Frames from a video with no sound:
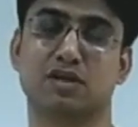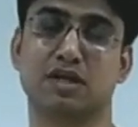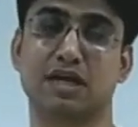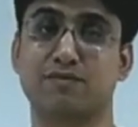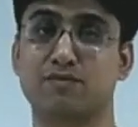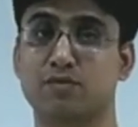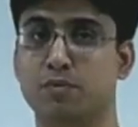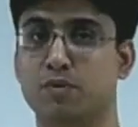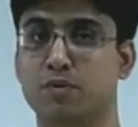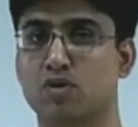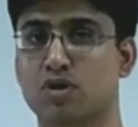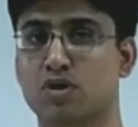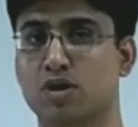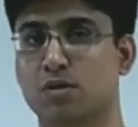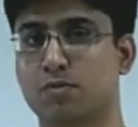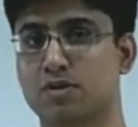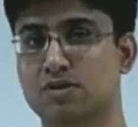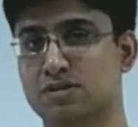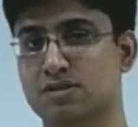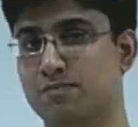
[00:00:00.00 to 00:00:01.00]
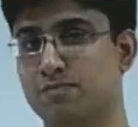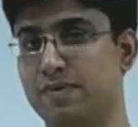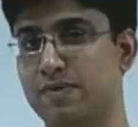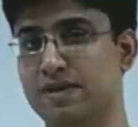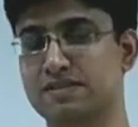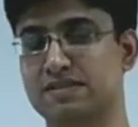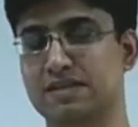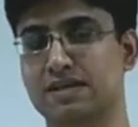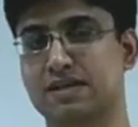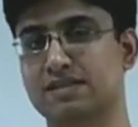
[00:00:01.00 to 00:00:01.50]
I will be talking about some
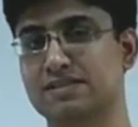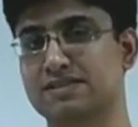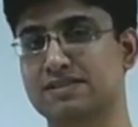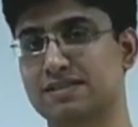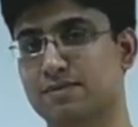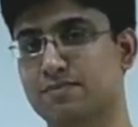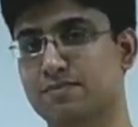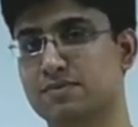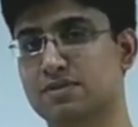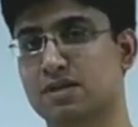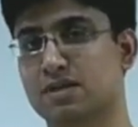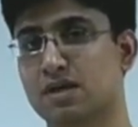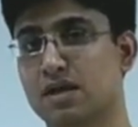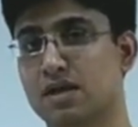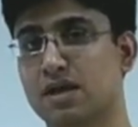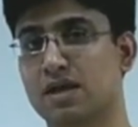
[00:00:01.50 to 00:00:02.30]
basic concepts